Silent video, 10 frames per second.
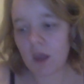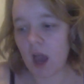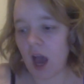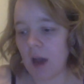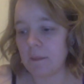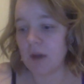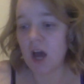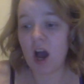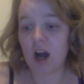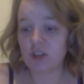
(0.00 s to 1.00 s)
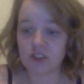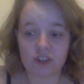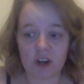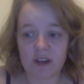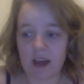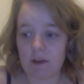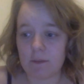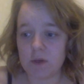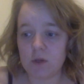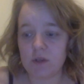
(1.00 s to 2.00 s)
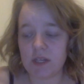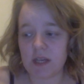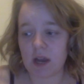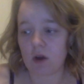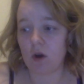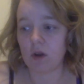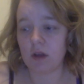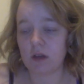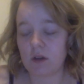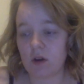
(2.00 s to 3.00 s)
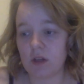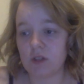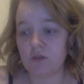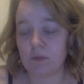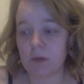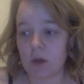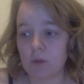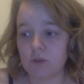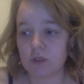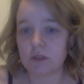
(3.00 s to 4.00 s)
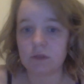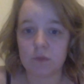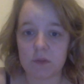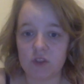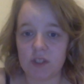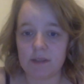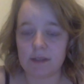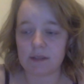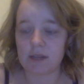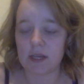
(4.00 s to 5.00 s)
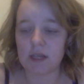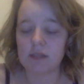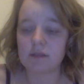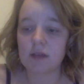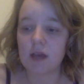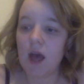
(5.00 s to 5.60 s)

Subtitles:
I just started hair and beauty at college for my options, for my GCSEs,